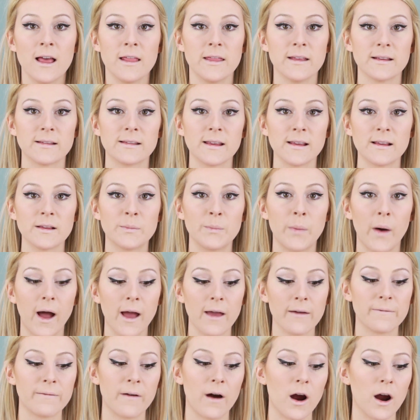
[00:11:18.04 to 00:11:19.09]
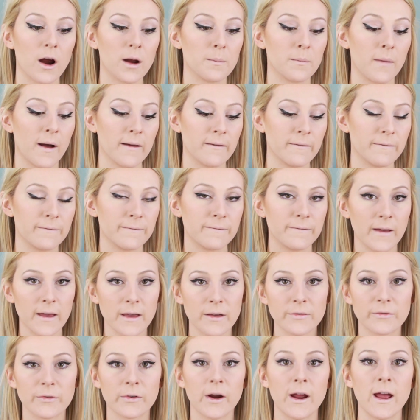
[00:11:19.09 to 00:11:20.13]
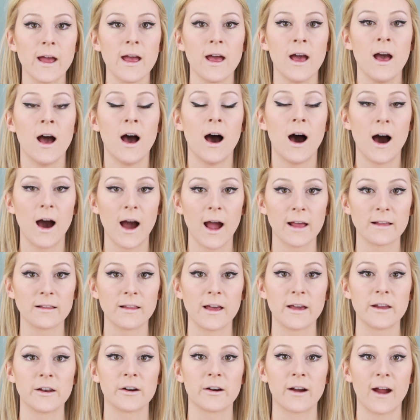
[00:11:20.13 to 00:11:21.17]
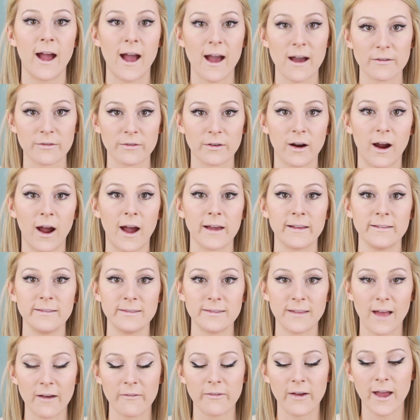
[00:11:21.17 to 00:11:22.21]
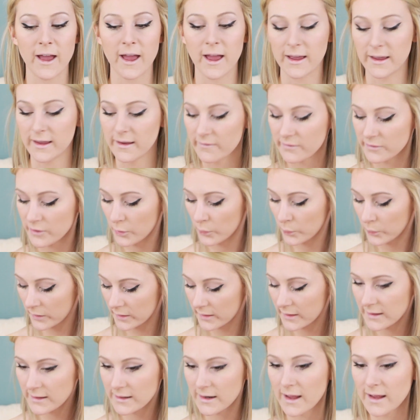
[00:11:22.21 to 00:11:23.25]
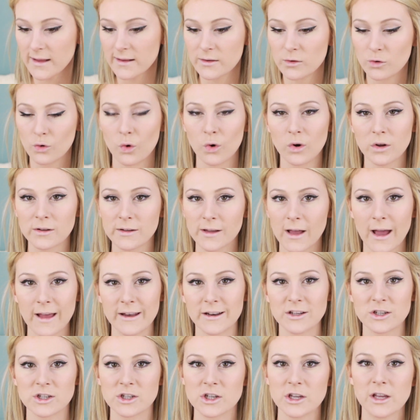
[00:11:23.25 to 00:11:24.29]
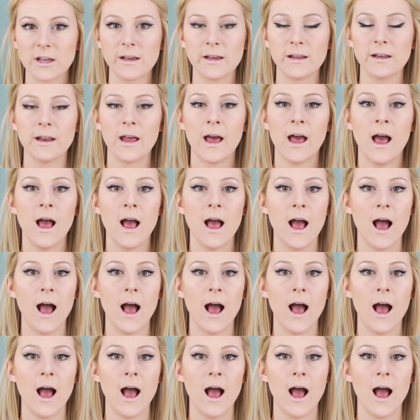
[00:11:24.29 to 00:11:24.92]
This is by far my favorite highlighter ever. I love it. It gives a really nice gold kind of sheen.